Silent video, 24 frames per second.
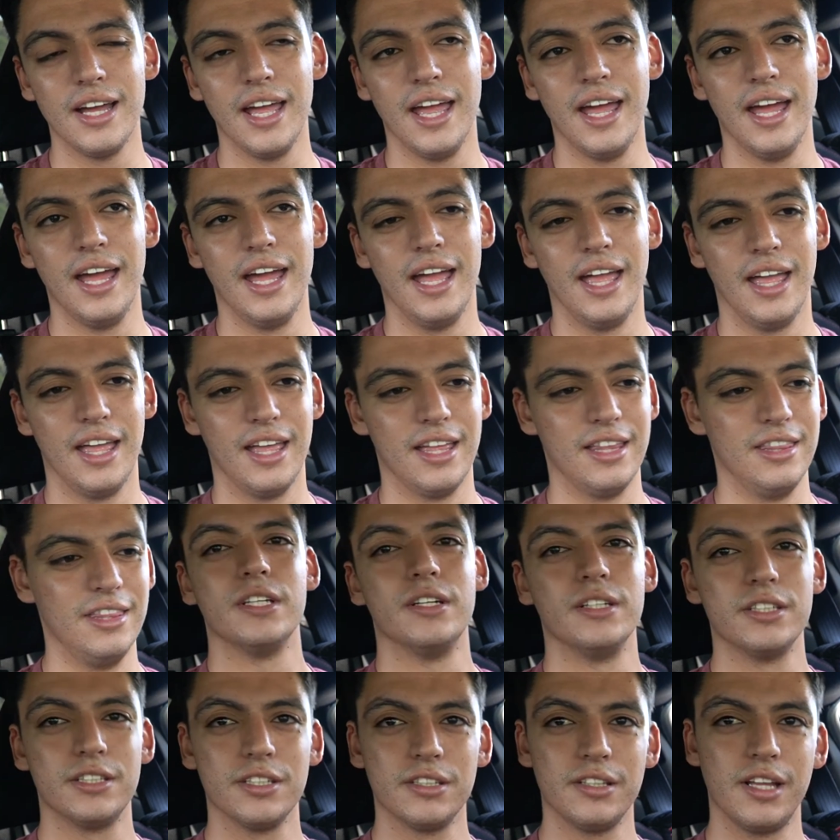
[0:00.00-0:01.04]
And
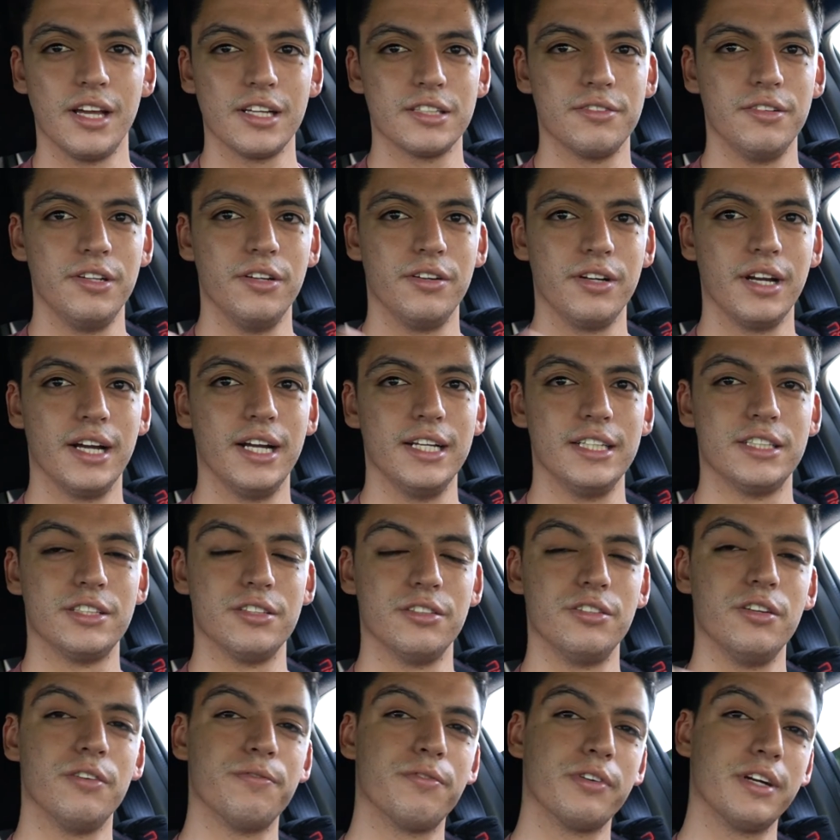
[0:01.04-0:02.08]
until next video, guys.
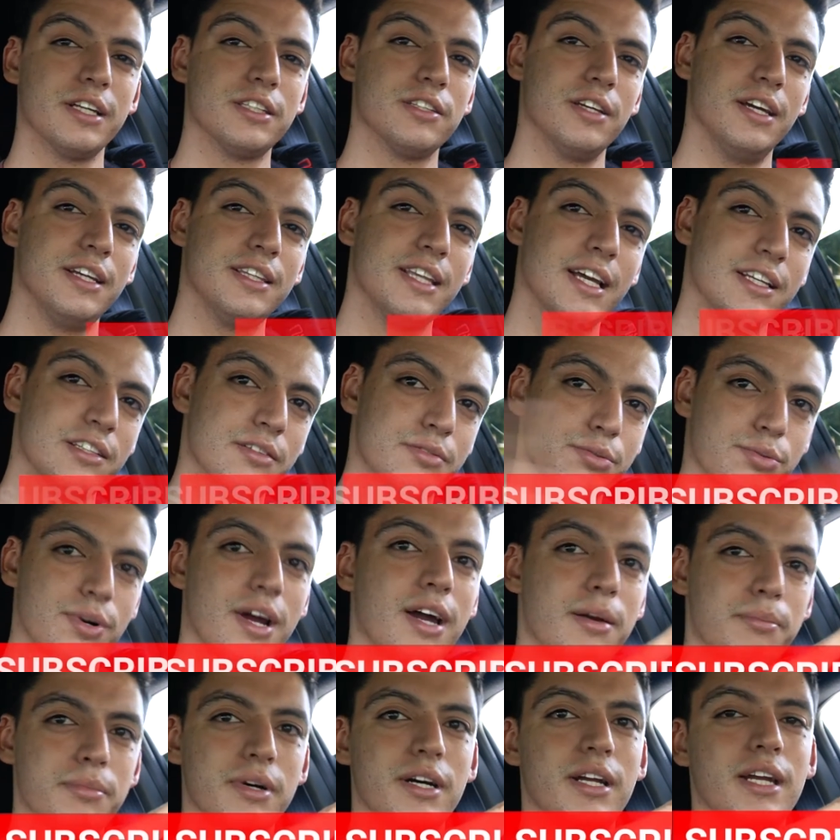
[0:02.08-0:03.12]
So don't forget to hit that
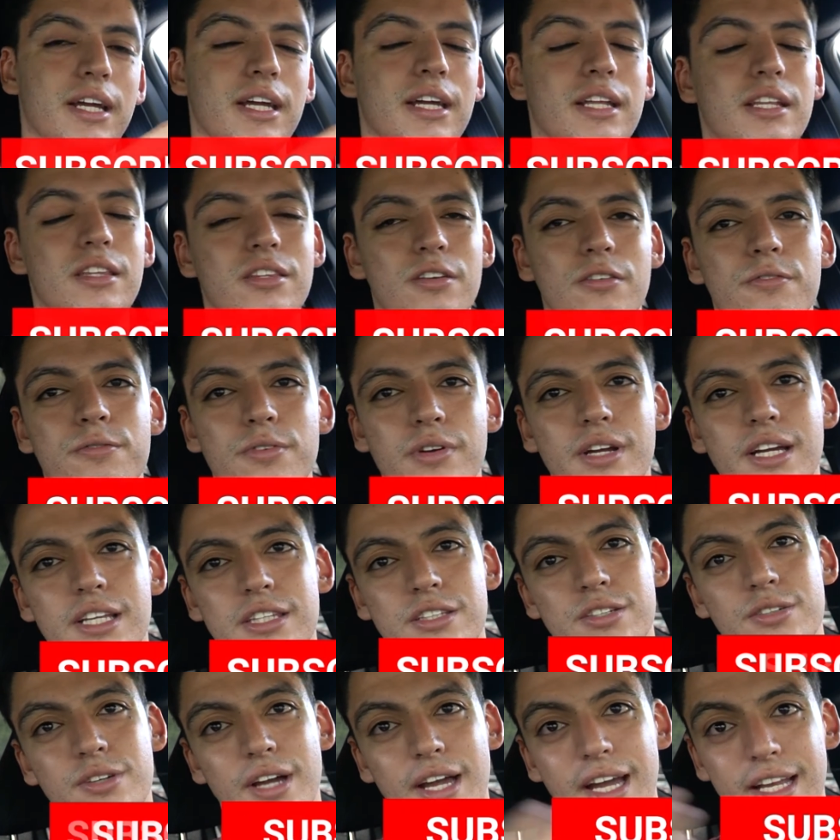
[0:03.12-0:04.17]
subscribe button. Don't
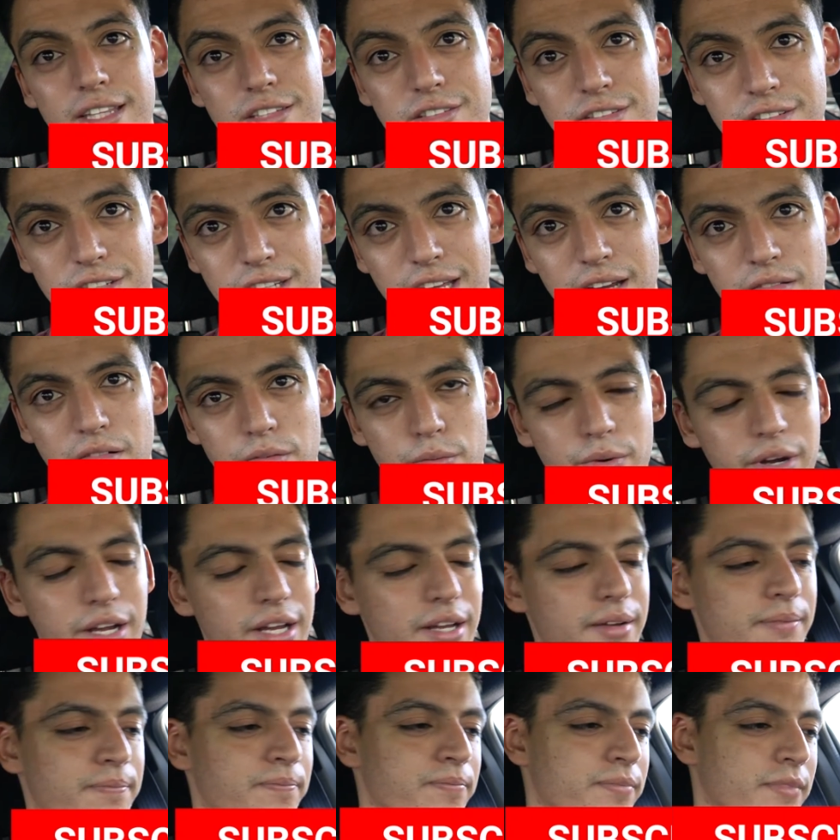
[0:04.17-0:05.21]
forget to enter the
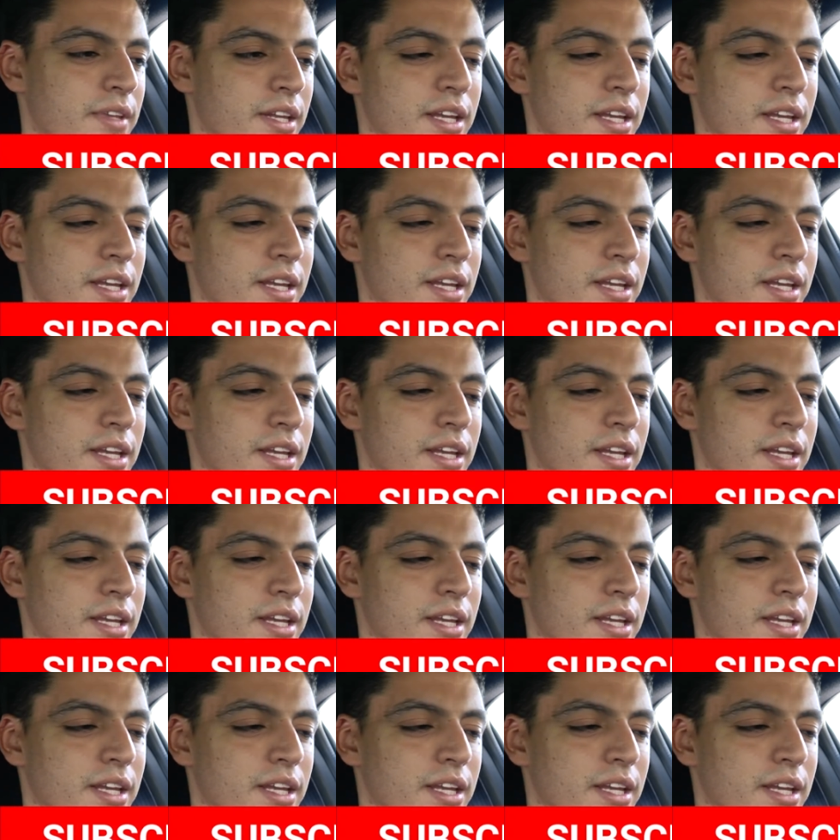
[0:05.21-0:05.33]
giveaway.